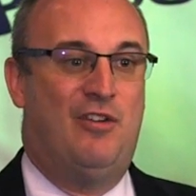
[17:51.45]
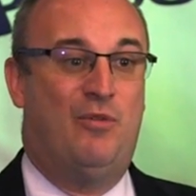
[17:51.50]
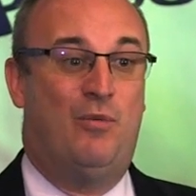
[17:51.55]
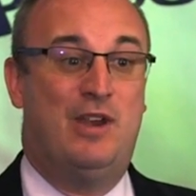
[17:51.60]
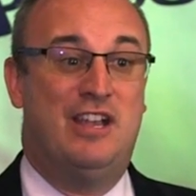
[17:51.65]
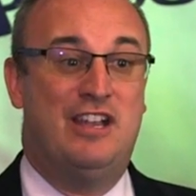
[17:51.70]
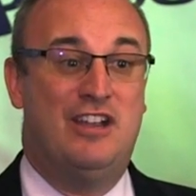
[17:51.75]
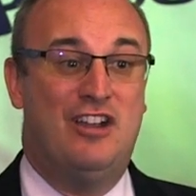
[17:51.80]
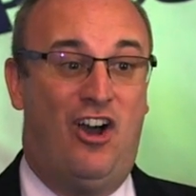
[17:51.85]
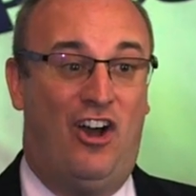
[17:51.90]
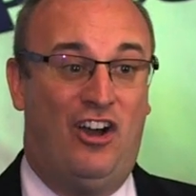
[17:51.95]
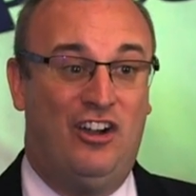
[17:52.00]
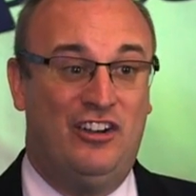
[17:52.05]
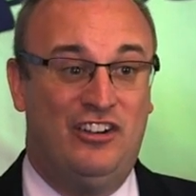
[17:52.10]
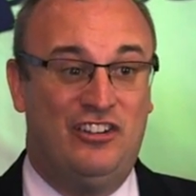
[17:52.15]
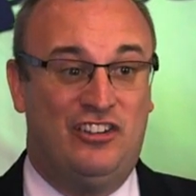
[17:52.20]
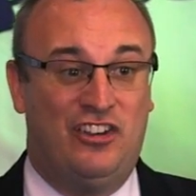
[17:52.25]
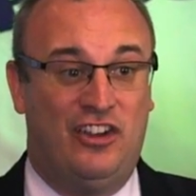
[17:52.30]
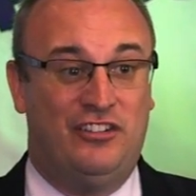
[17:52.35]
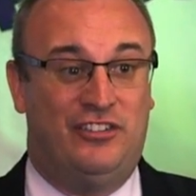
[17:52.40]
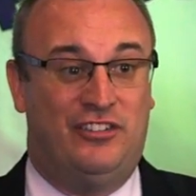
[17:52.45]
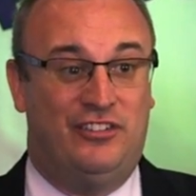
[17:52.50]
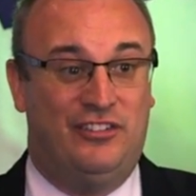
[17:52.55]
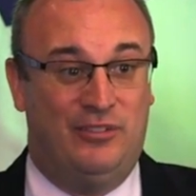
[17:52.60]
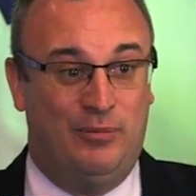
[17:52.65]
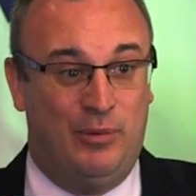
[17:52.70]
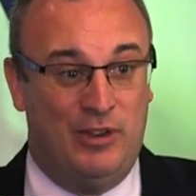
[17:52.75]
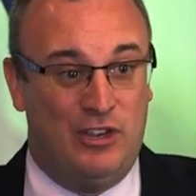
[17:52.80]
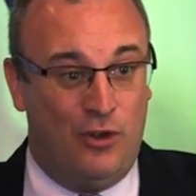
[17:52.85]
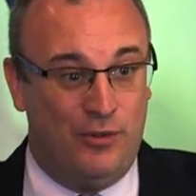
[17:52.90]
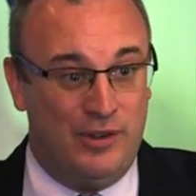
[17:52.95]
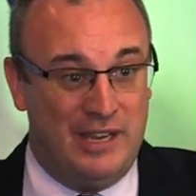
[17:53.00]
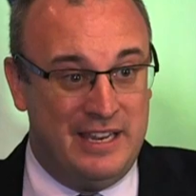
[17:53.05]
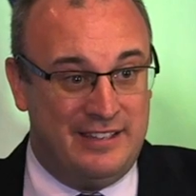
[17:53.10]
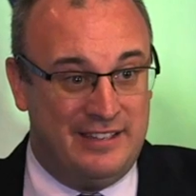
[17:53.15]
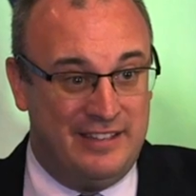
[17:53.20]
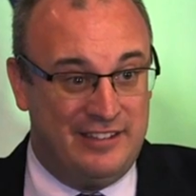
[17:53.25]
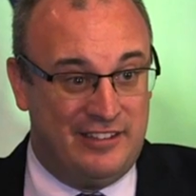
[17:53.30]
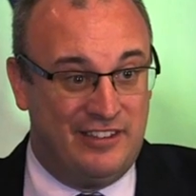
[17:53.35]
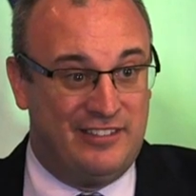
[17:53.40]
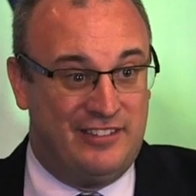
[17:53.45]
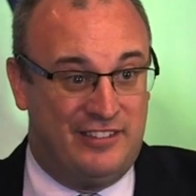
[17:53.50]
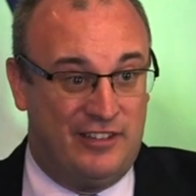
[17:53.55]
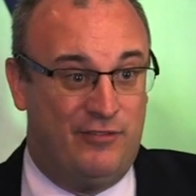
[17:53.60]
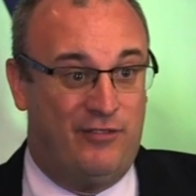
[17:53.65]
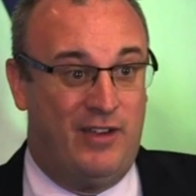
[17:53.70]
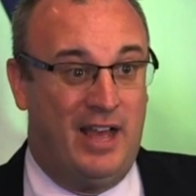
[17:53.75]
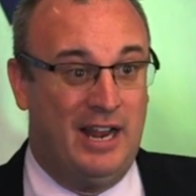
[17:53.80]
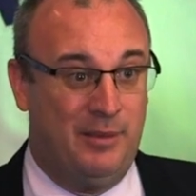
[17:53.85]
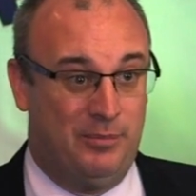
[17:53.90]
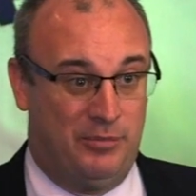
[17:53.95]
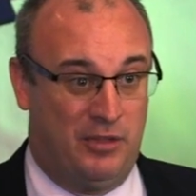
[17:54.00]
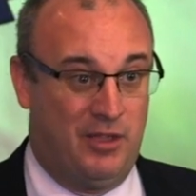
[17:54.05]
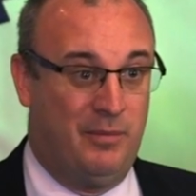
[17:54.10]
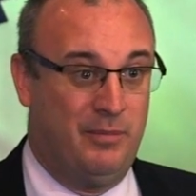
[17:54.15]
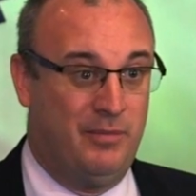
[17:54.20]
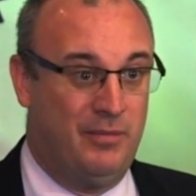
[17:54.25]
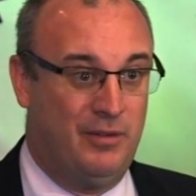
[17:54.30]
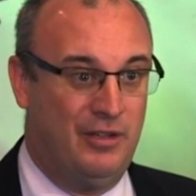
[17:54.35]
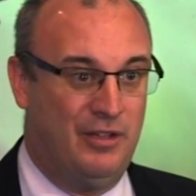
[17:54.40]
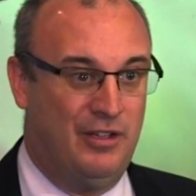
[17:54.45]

We don't need to just develop them.